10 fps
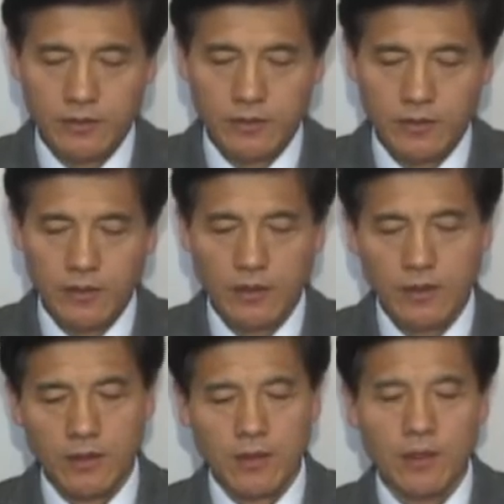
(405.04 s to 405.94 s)
and
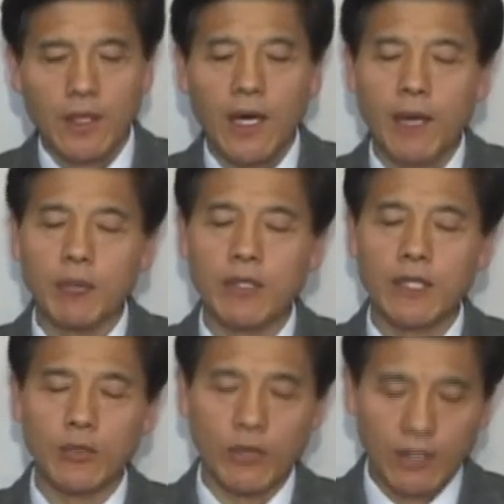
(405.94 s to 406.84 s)
people
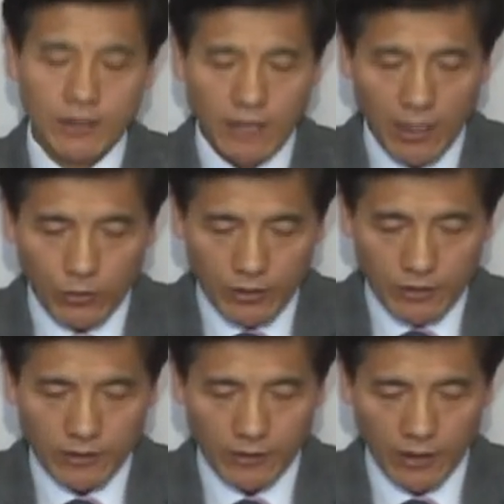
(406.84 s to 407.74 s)
can go
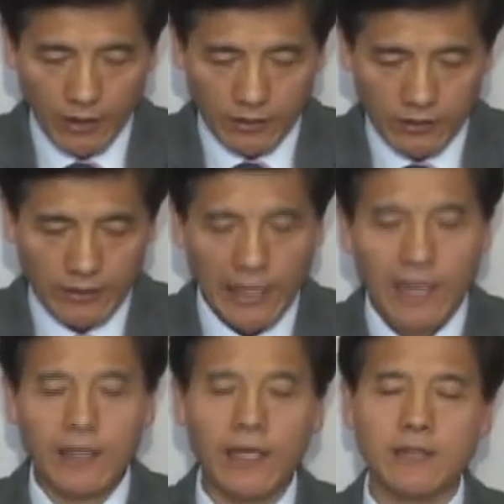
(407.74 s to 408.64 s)
from place
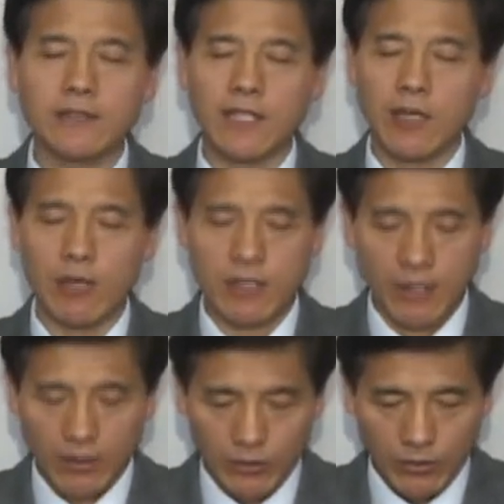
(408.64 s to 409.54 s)
to place
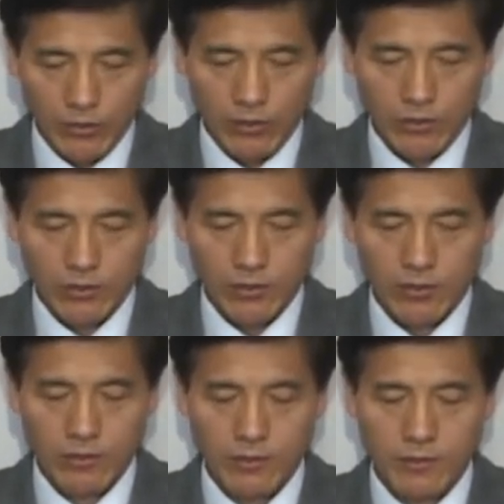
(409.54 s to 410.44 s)

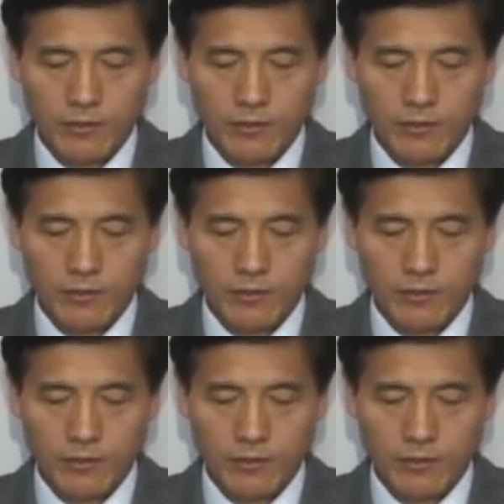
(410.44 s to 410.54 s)
quickly.